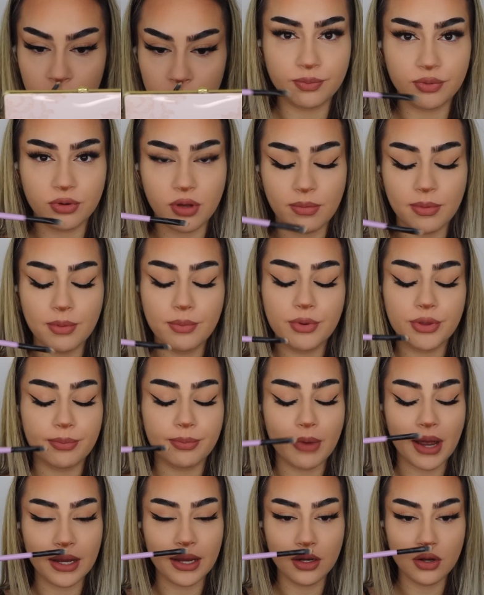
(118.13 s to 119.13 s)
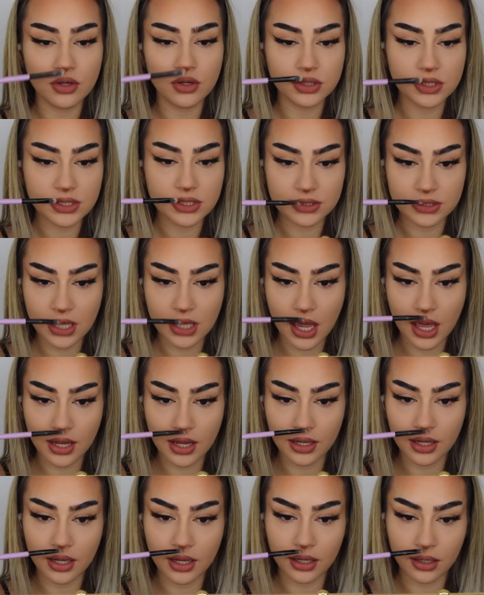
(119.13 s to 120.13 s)
The problem with my nose is that
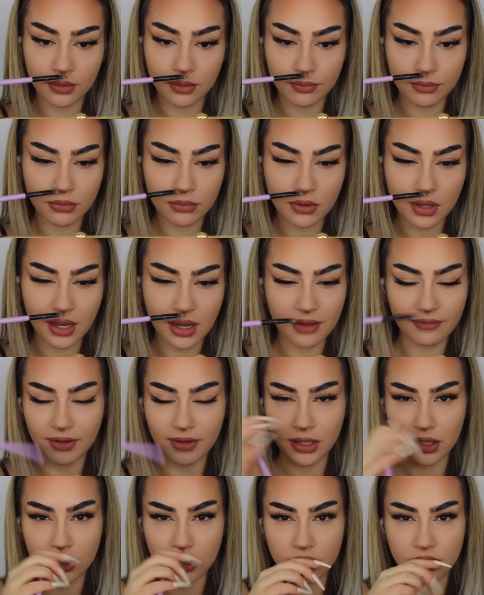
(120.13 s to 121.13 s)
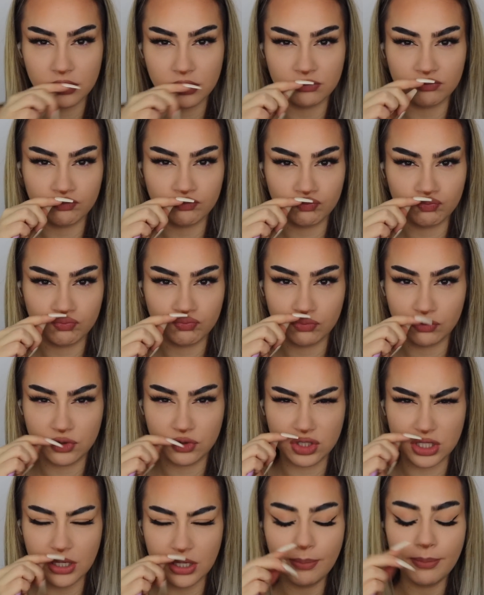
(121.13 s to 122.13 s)
like I have like a little
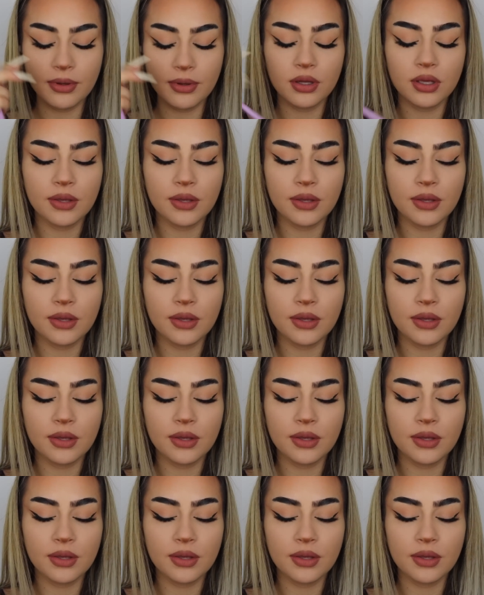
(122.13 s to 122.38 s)
tip